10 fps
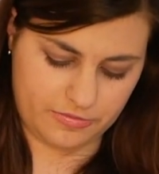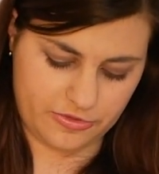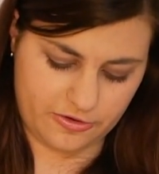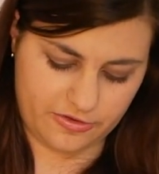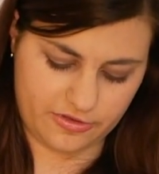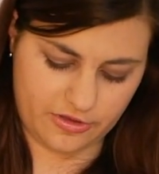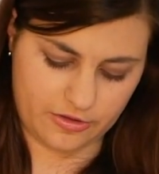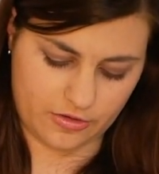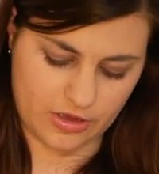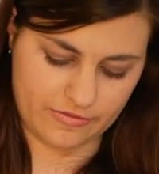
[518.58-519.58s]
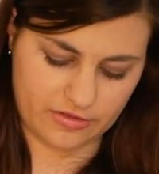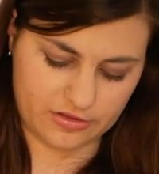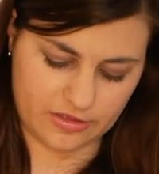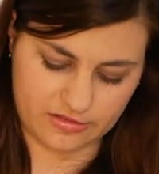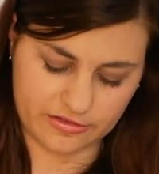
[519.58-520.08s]
There's,
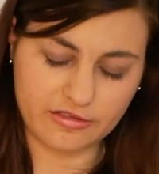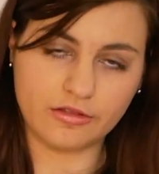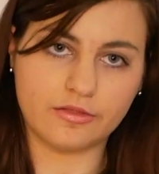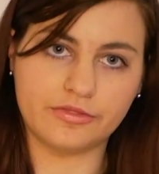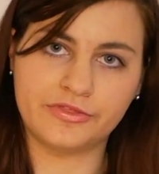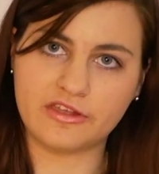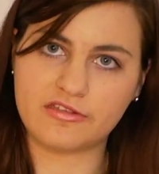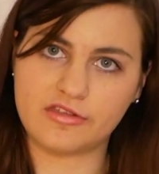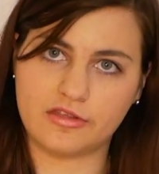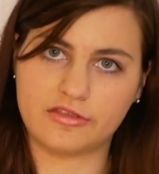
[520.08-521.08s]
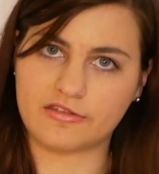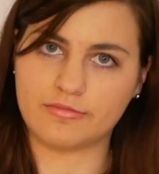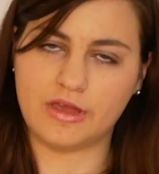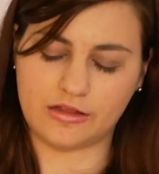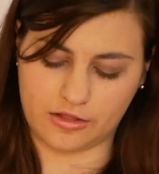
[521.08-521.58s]
obviously this
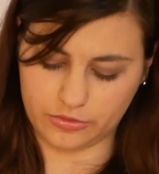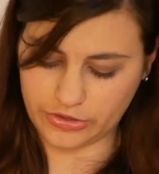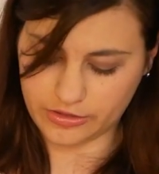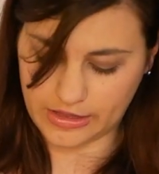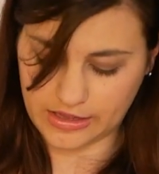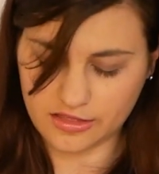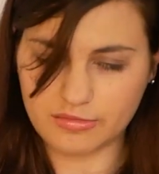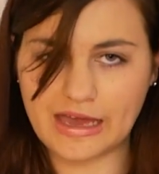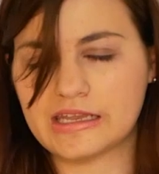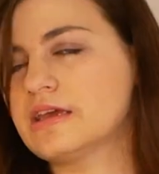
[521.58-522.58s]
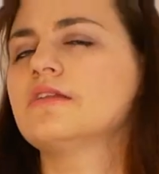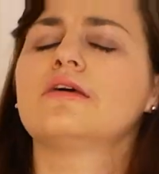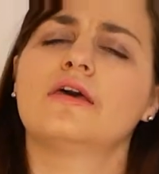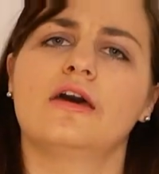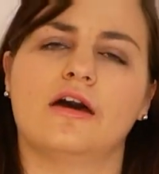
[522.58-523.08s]
may not look like it's matted
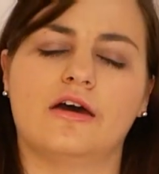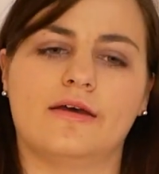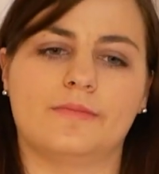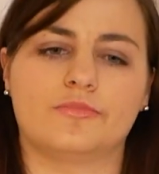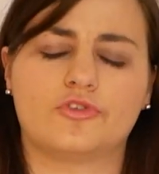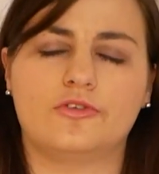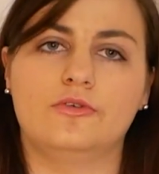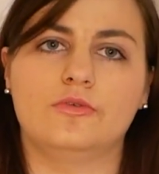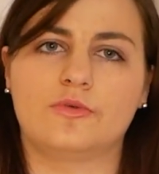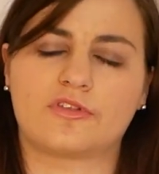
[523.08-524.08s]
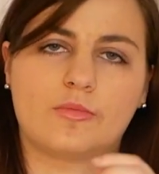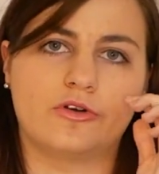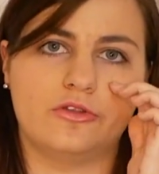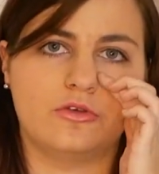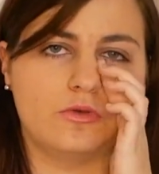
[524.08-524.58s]
to
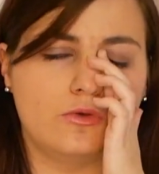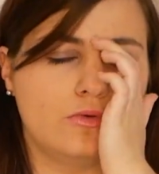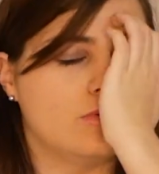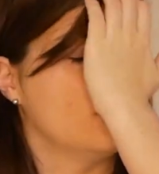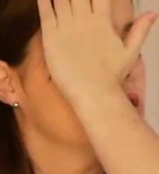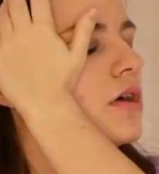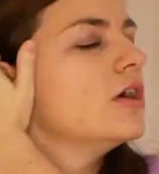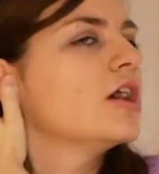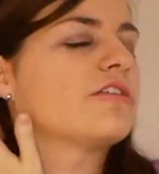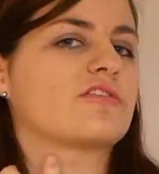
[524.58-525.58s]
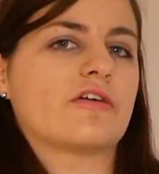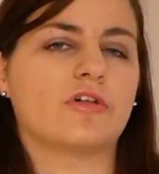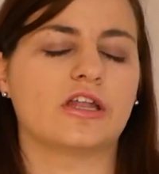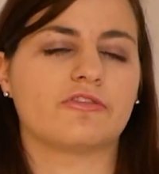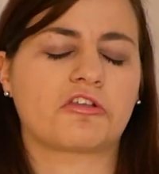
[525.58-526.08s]
someone who doesn't have a
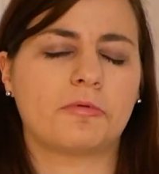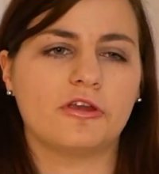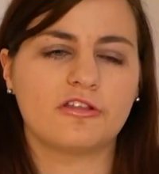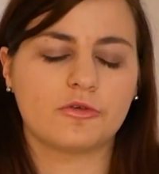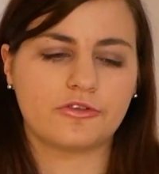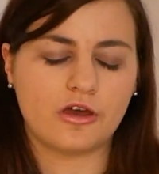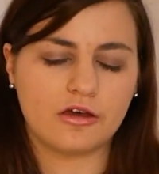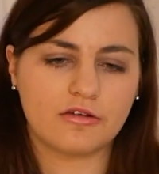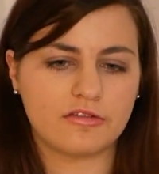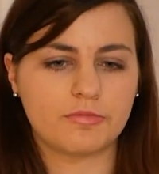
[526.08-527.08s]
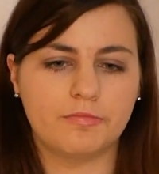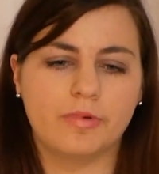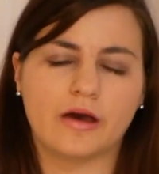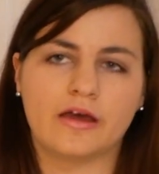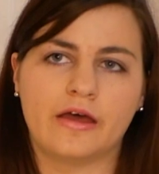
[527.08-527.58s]
lot of experience with dogs,
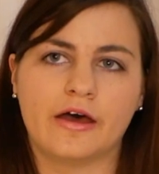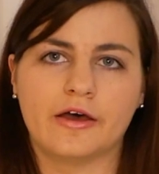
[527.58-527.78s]
but